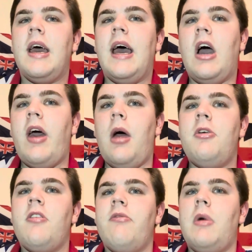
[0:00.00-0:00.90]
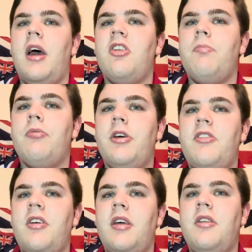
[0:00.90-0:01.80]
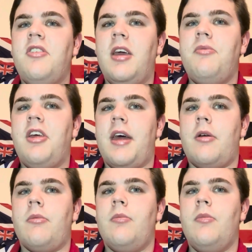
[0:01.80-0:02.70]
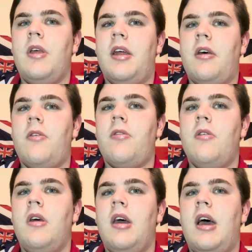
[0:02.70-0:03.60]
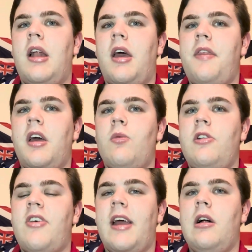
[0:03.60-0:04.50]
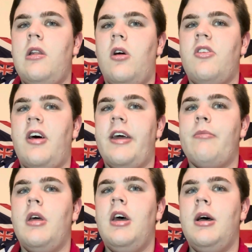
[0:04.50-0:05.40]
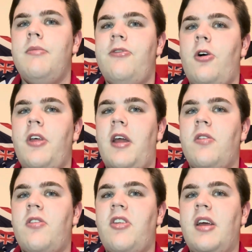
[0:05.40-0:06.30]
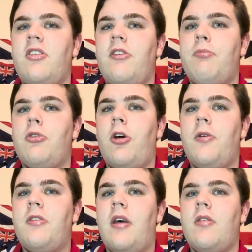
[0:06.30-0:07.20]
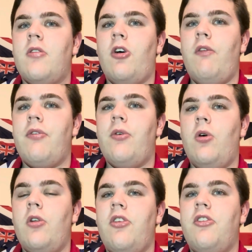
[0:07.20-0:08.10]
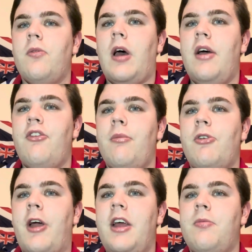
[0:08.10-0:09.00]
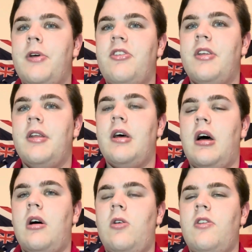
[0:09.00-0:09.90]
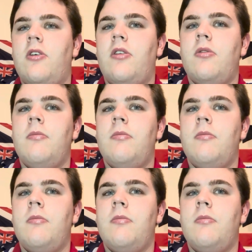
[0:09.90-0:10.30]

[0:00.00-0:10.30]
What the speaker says: Our habits of mind are pretty deep down in us, and I think it will take a long time before the instinctive process of thought derived from Great Britain are altered."